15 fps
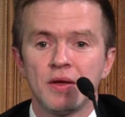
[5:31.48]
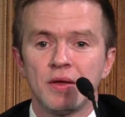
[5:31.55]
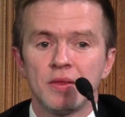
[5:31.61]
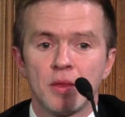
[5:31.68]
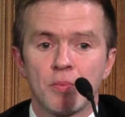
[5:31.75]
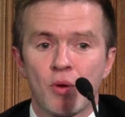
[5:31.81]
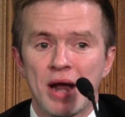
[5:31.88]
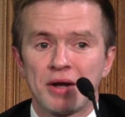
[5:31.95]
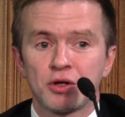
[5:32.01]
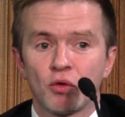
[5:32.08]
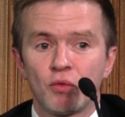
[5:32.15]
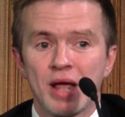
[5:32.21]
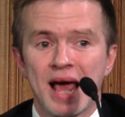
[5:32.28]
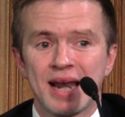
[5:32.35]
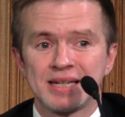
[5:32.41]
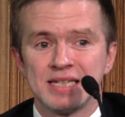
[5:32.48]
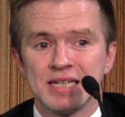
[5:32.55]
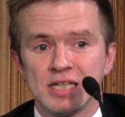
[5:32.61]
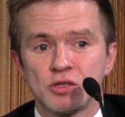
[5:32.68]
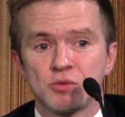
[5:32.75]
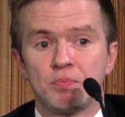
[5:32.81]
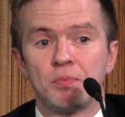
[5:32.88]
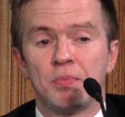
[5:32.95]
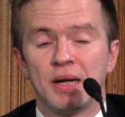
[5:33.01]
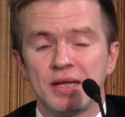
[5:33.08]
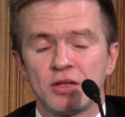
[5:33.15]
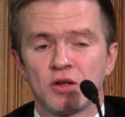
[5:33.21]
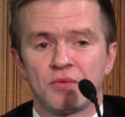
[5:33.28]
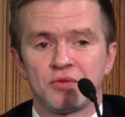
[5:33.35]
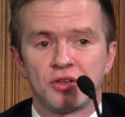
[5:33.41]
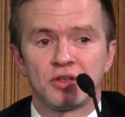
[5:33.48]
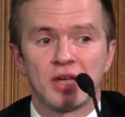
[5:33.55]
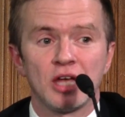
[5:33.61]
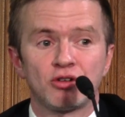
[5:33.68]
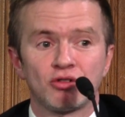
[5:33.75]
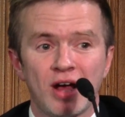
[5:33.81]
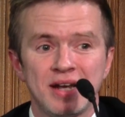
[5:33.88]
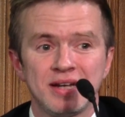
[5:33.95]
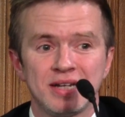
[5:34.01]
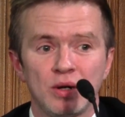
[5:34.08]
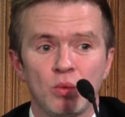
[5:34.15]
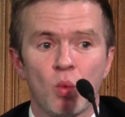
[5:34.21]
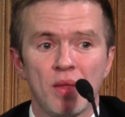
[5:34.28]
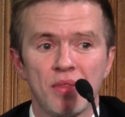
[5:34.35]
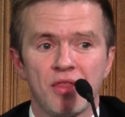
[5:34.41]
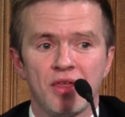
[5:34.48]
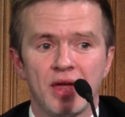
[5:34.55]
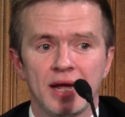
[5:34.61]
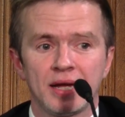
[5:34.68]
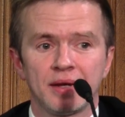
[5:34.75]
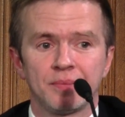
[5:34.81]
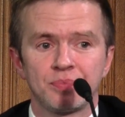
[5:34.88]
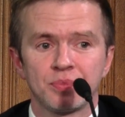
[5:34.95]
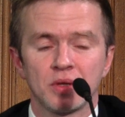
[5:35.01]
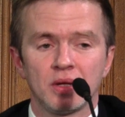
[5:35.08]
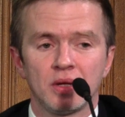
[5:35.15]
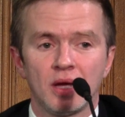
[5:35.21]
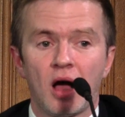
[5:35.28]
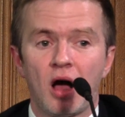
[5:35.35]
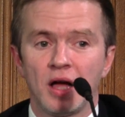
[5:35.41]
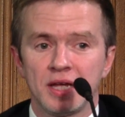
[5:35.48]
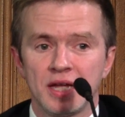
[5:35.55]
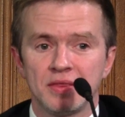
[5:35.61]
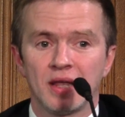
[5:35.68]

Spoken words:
The practical reality is police officers get trained in one thing, i.e.